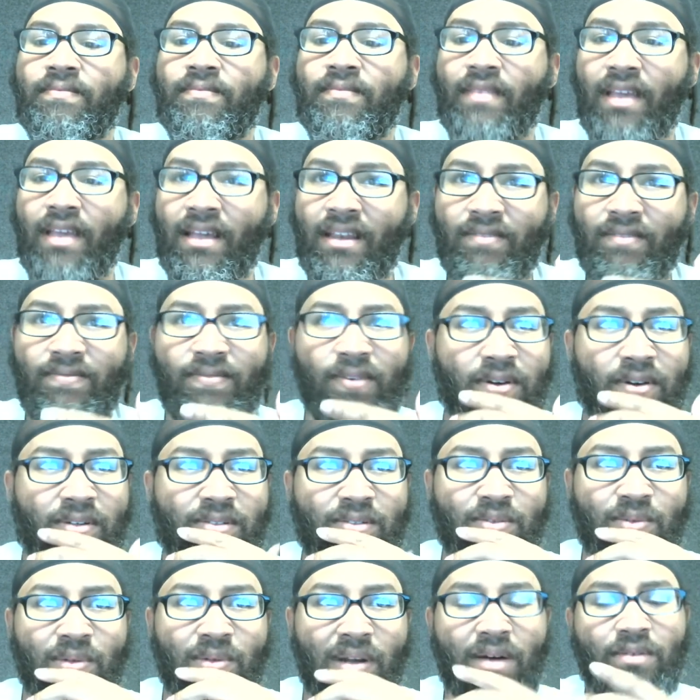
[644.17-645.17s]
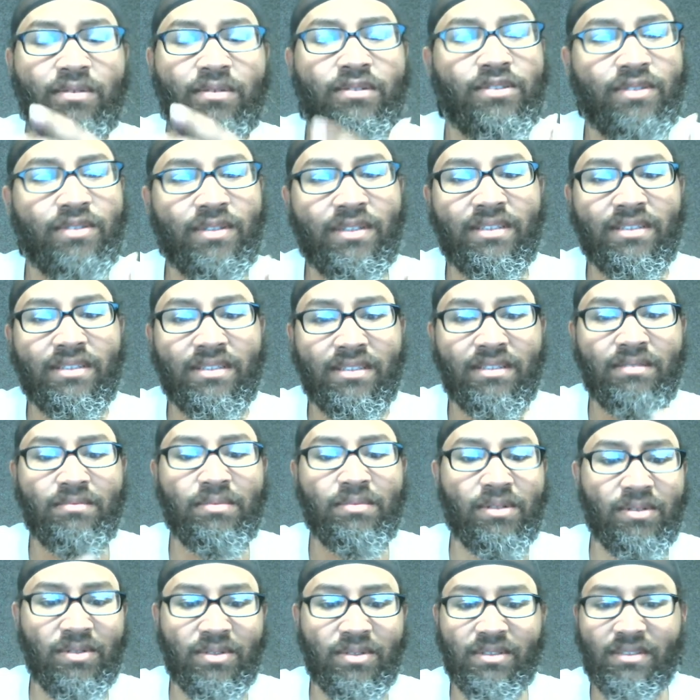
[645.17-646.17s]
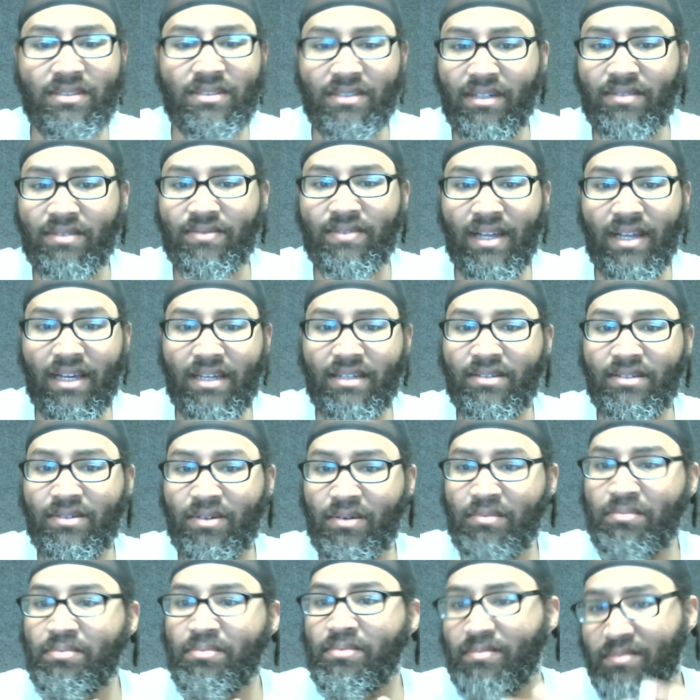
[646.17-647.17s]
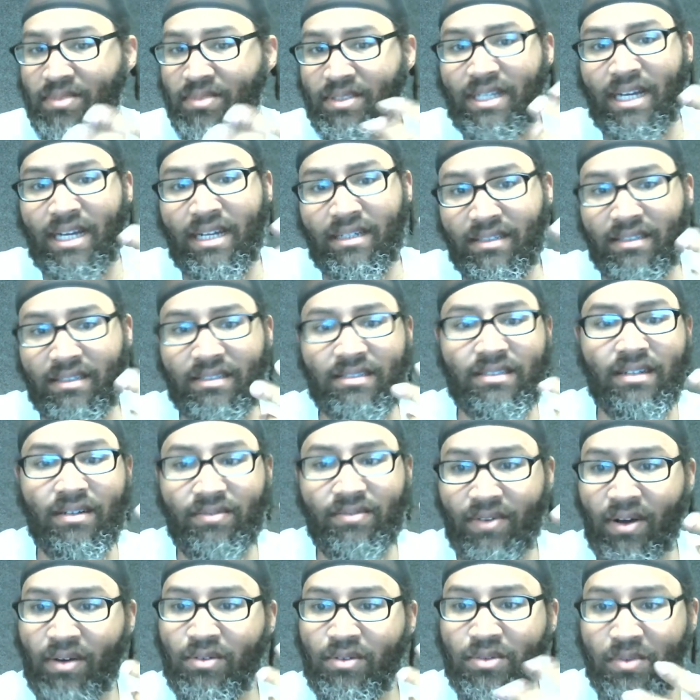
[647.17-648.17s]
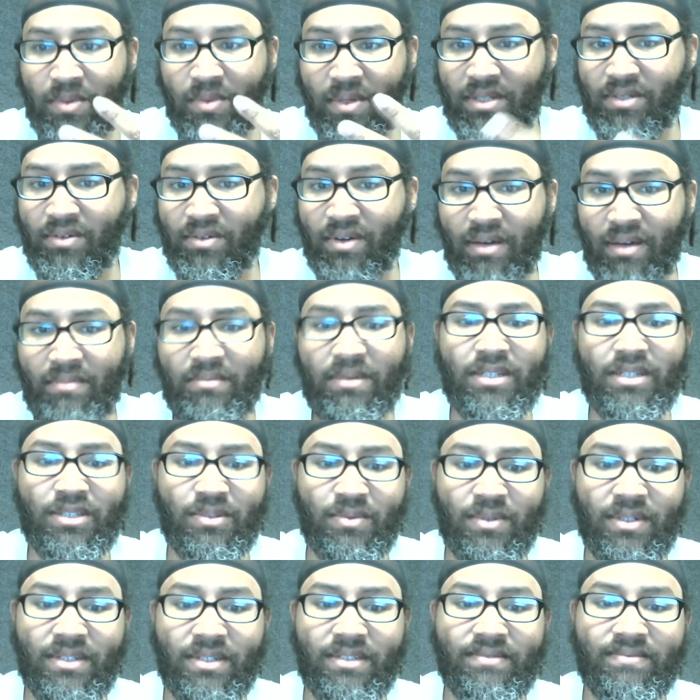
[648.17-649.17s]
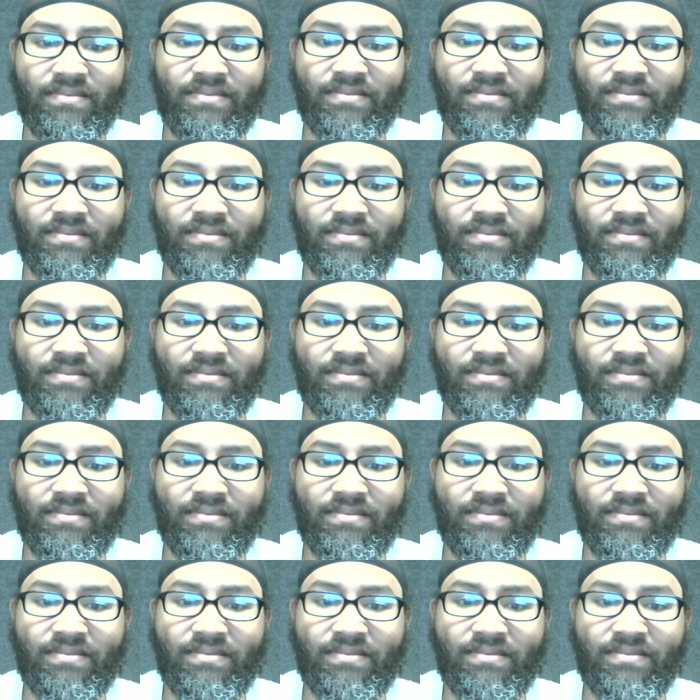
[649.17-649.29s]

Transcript: And at first when I was drinking, she'd be on some stuff like, stash our stuff elsewhere, so I ain't mess with it.